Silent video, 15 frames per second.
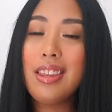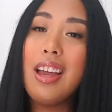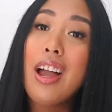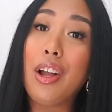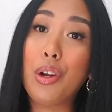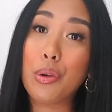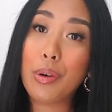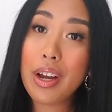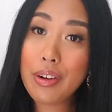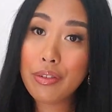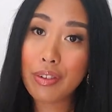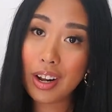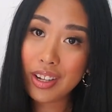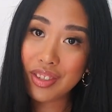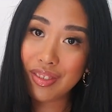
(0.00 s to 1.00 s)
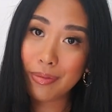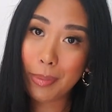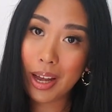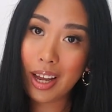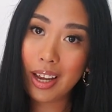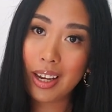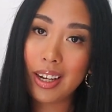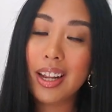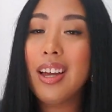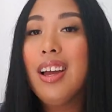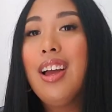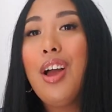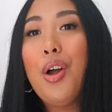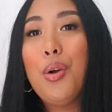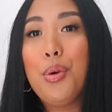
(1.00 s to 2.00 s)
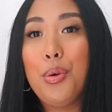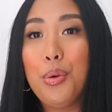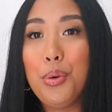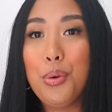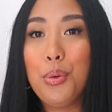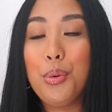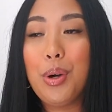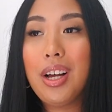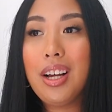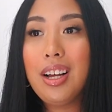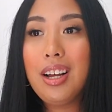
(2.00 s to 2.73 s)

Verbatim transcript: a great friend of mine who